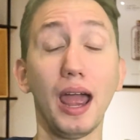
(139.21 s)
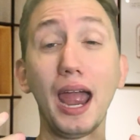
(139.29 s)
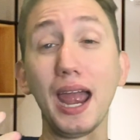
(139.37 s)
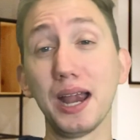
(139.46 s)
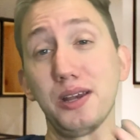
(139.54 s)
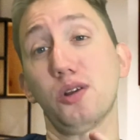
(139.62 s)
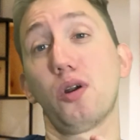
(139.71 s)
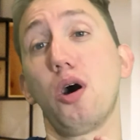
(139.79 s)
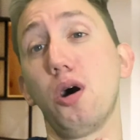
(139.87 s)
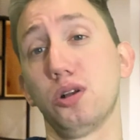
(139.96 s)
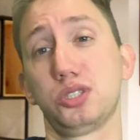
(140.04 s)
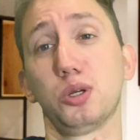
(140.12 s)
And you're
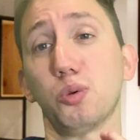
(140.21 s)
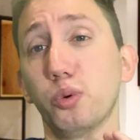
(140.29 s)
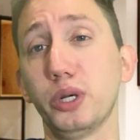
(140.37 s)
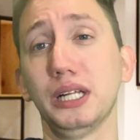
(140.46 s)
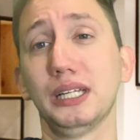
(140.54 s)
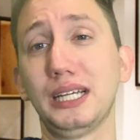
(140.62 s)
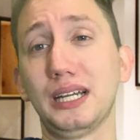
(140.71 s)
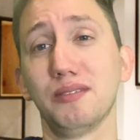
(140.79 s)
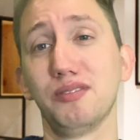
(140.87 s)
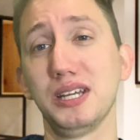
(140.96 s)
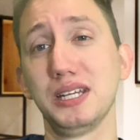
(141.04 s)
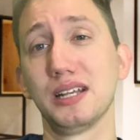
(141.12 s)
also really
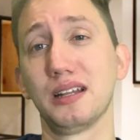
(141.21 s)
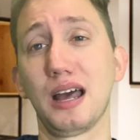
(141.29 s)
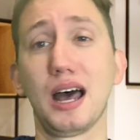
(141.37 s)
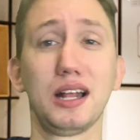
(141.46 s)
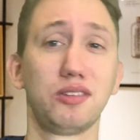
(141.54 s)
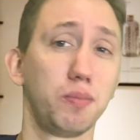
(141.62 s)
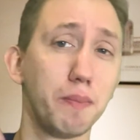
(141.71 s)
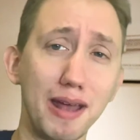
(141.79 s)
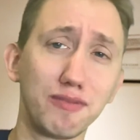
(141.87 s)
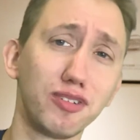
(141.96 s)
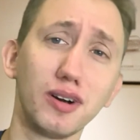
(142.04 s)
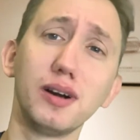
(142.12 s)
convenient to
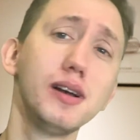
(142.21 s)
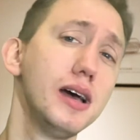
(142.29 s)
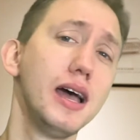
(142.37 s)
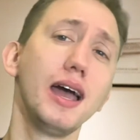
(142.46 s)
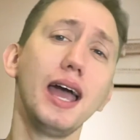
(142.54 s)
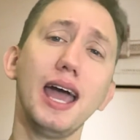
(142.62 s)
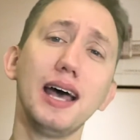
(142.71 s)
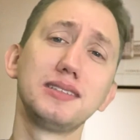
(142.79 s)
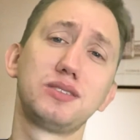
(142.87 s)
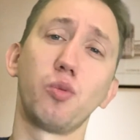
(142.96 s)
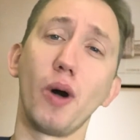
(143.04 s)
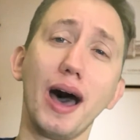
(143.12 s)
Medford
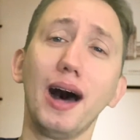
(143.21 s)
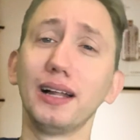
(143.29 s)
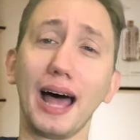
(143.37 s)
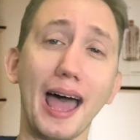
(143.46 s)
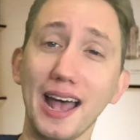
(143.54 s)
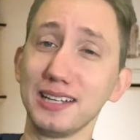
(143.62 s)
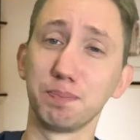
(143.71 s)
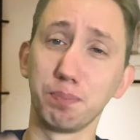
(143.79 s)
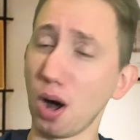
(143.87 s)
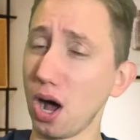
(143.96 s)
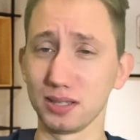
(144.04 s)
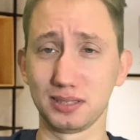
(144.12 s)
as well as
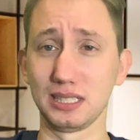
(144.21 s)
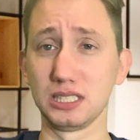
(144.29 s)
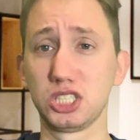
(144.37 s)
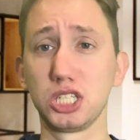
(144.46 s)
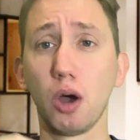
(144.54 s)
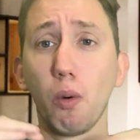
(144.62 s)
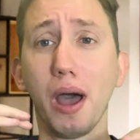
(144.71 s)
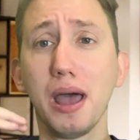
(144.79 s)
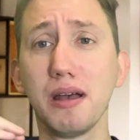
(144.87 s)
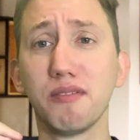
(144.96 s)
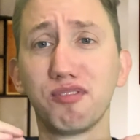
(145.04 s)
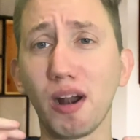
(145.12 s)
Boston. So
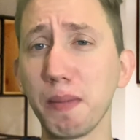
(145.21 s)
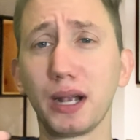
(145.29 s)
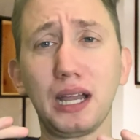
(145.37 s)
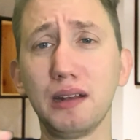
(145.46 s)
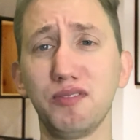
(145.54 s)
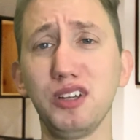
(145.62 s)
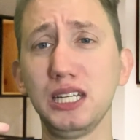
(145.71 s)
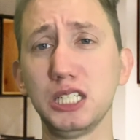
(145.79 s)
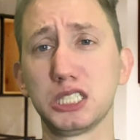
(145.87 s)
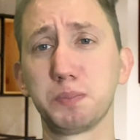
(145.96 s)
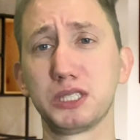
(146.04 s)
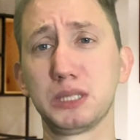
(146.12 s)
from a
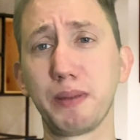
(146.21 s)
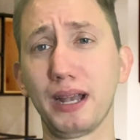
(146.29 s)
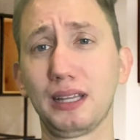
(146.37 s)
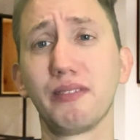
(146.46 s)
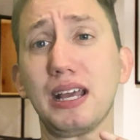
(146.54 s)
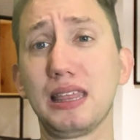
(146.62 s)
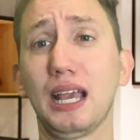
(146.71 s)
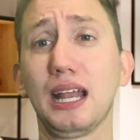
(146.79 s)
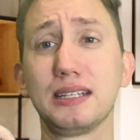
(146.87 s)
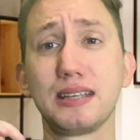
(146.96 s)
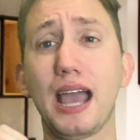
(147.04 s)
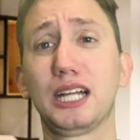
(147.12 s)
convenience perspective, I think it
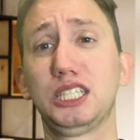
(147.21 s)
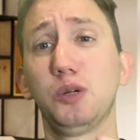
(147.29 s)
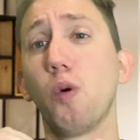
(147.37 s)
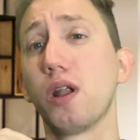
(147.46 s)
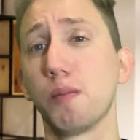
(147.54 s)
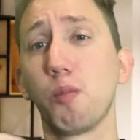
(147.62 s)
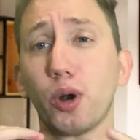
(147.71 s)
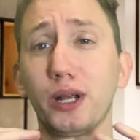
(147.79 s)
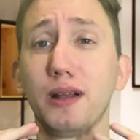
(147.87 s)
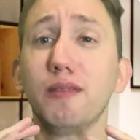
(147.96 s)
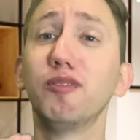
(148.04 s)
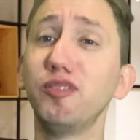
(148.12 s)
is actually one of the more
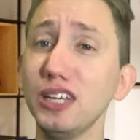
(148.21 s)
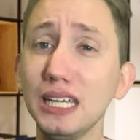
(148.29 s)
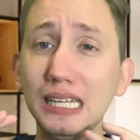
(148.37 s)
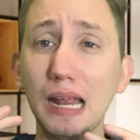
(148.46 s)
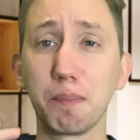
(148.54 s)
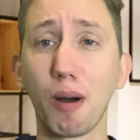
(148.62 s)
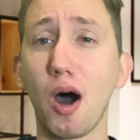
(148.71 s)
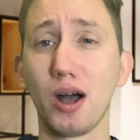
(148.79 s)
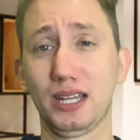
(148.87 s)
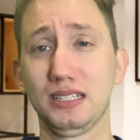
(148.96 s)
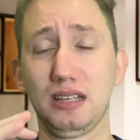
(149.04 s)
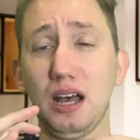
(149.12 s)
convenient
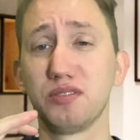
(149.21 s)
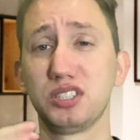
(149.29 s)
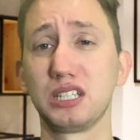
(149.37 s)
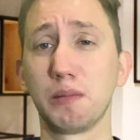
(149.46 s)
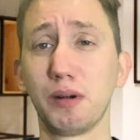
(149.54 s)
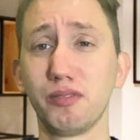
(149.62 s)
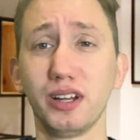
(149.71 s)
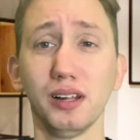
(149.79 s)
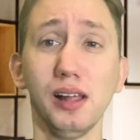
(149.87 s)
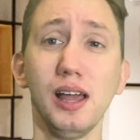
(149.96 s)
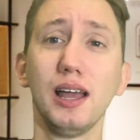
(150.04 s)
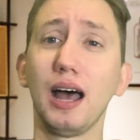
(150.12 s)
pockets of
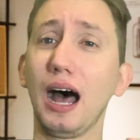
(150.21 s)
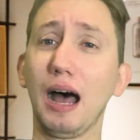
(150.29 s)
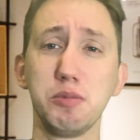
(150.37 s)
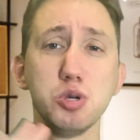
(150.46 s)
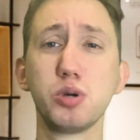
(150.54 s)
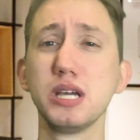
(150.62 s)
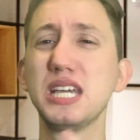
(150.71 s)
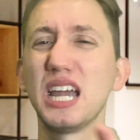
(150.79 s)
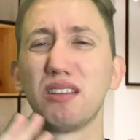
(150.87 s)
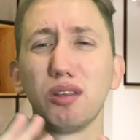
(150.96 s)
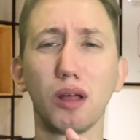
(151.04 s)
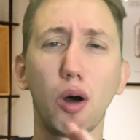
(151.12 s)
Somerville. You can get
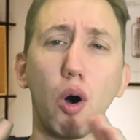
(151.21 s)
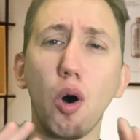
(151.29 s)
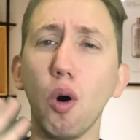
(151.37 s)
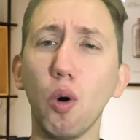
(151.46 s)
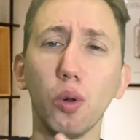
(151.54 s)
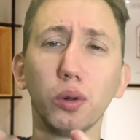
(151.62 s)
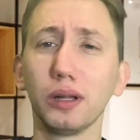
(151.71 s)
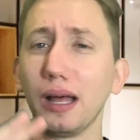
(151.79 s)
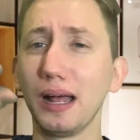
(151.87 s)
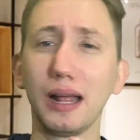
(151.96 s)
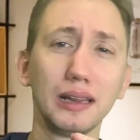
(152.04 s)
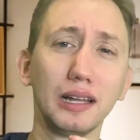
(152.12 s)
to the whole
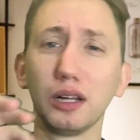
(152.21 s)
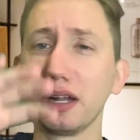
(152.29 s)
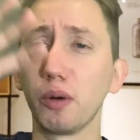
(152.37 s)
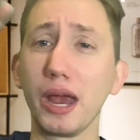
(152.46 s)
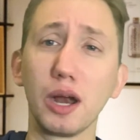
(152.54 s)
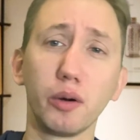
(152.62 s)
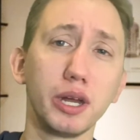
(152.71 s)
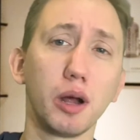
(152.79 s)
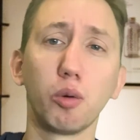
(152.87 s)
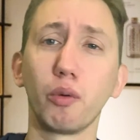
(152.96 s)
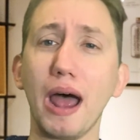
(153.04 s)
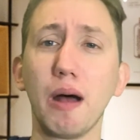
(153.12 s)
little area
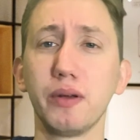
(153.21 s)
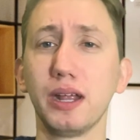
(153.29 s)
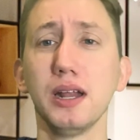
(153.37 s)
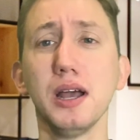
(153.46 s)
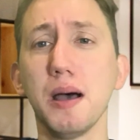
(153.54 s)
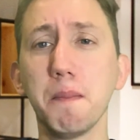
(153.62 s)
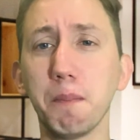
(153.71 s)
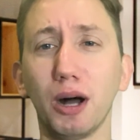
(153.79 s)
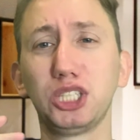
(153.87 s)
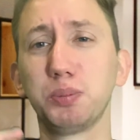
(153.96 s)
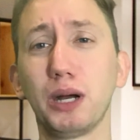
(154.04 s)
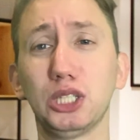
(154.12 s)
around it
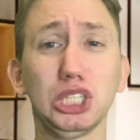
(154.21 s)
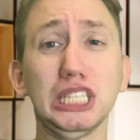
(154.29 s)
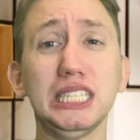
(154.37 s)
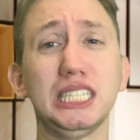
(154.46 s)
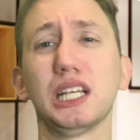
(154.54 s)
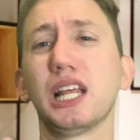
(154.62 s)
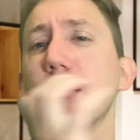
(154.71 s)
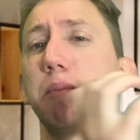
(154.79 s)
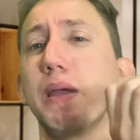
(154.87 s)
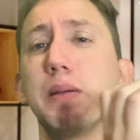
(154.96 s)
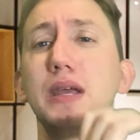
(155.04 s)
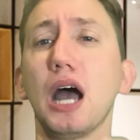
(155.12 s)
much easier than
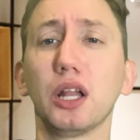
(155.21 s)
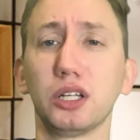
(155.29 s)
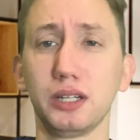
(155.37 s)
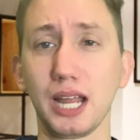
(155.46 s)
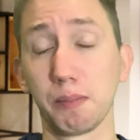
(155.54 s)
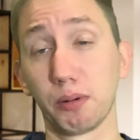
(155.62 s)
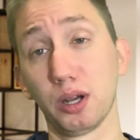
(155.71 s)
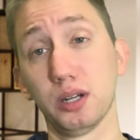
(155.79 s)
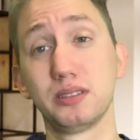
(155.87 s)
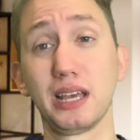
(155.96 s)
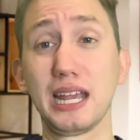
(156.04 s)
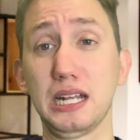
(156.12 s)
maybe other
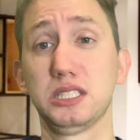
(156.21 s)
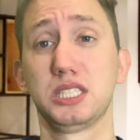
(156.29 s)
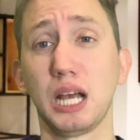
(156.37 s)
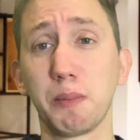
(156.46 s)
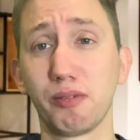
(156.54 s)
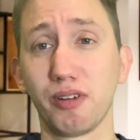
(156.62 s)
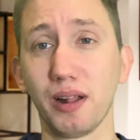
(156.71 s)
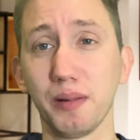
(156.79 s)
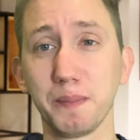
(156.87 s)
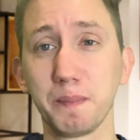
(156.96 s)
neighborhoods in Somerville.